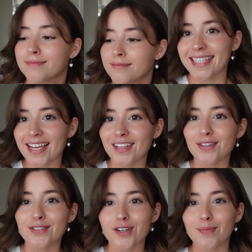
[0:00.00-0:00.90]
Thank you
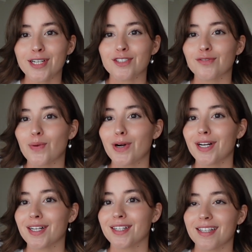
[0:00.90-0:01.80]
so much
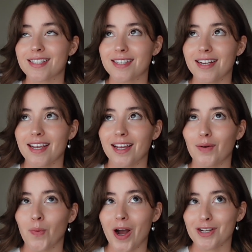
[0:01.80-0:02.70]
for listening
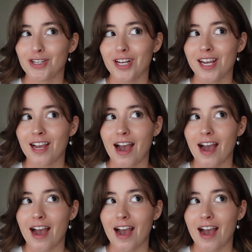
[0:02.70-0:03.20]
and watching.